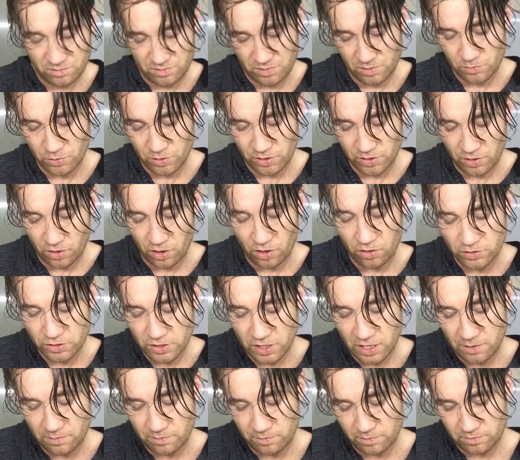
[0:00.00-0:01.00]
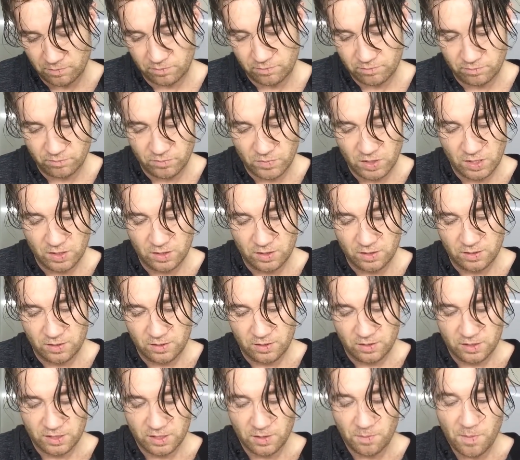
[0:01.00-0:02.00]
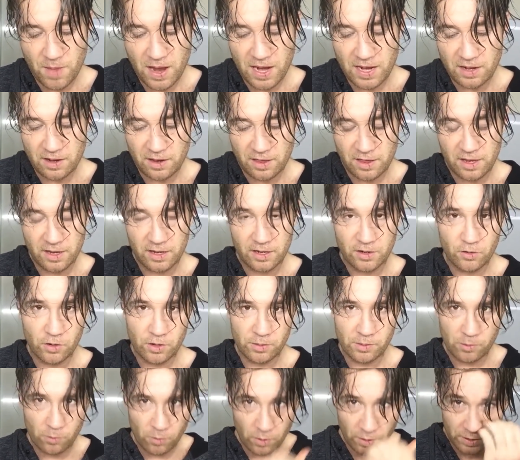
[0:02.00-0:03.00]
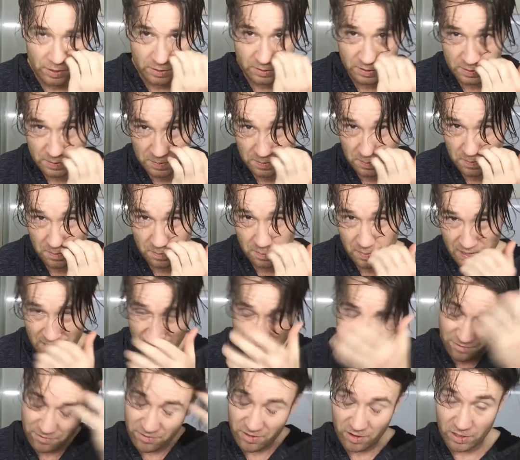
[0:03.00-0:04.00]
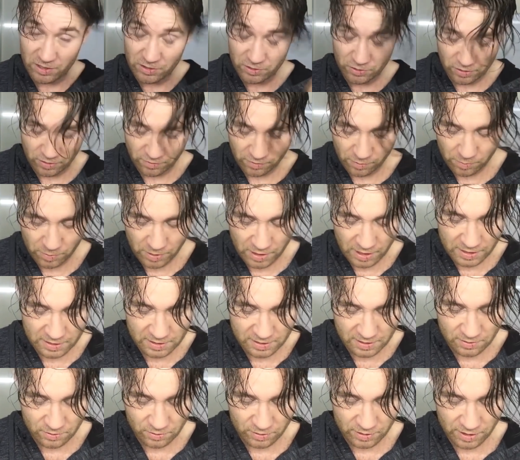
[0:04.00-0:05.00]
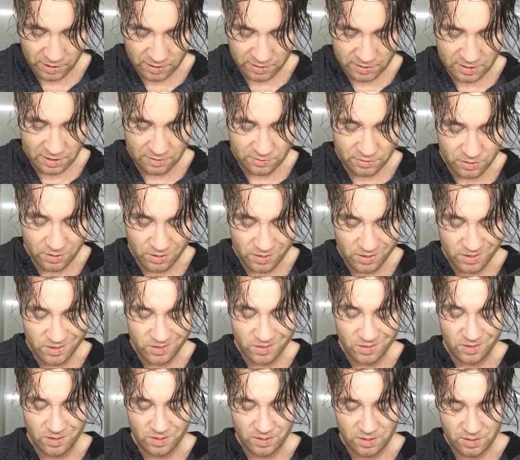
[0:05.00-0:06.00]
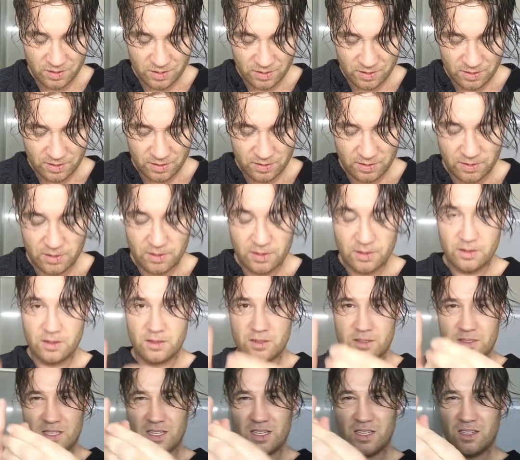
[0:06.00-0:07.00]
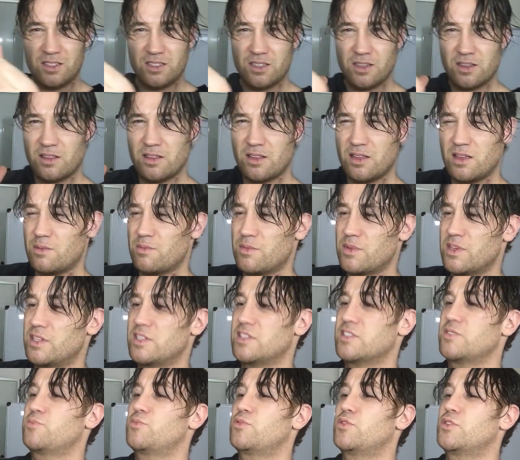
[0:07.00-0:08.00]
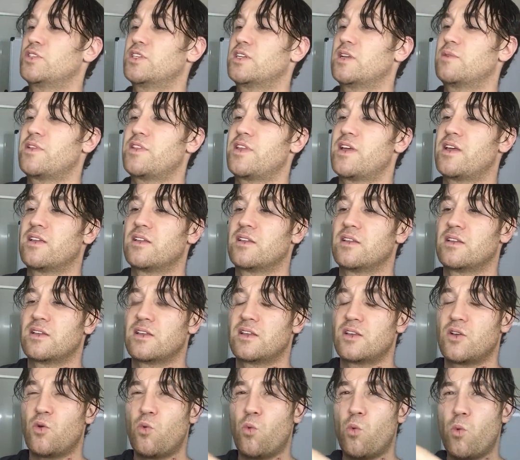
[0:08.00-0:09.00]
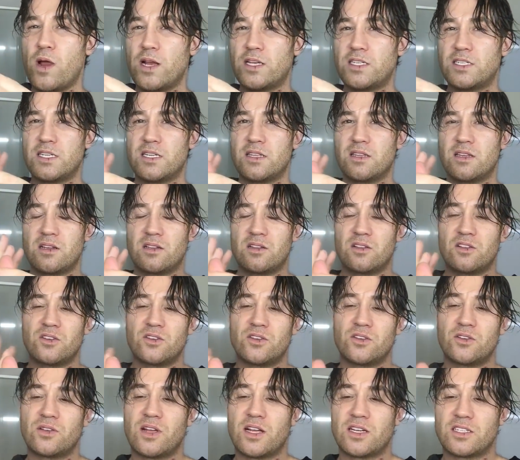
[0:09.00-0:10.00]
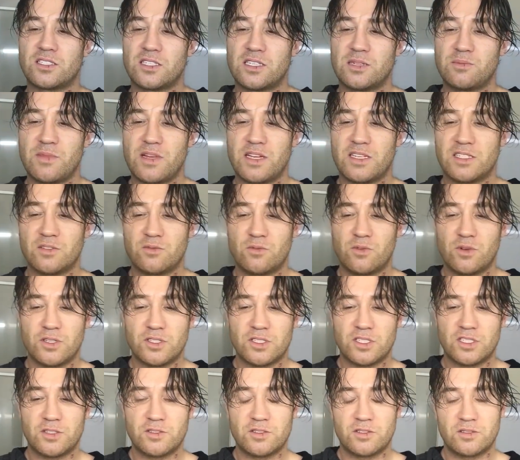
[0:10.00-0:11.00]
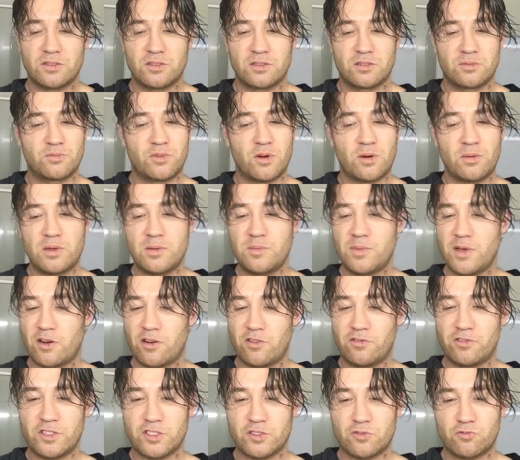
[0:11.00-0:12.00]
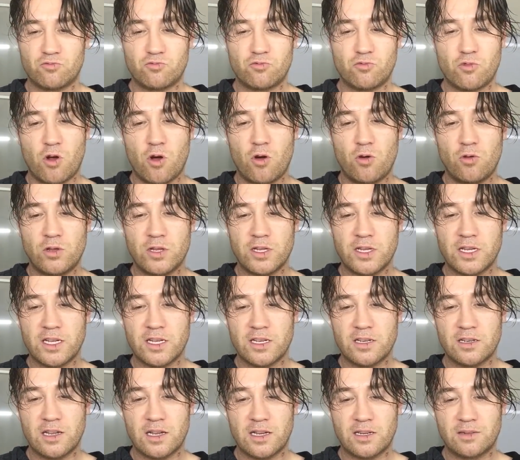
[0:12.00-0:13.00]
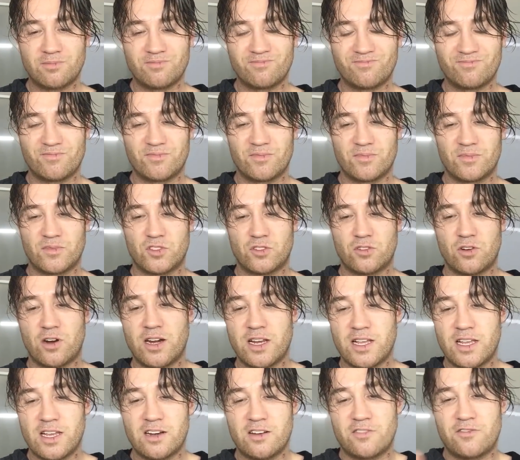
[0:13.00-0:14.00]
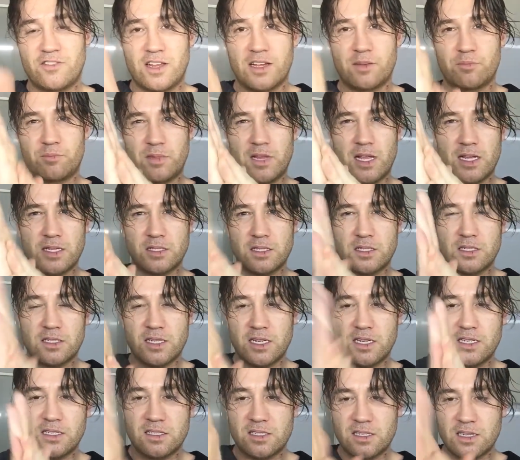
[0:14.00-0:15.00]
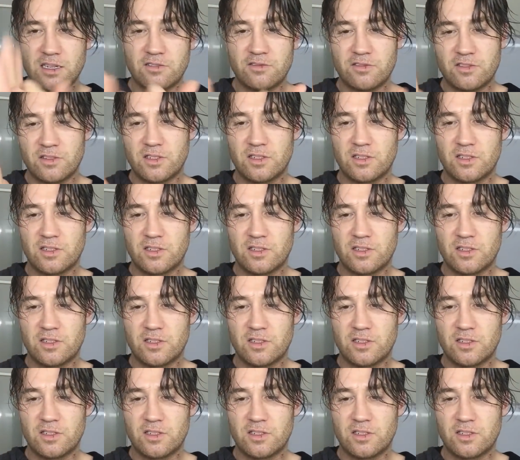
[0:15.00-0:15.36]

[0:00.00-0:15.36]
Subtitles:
I'm doing it the whole time. It's the main thing annoying me while this hair flies all over the place and all the other stuff's going on. So you use your thumb and you just push it up like that. Wetting the glue actually makes it worse. You're probably better off just rolling it, like trying to get off like plasticine stuff.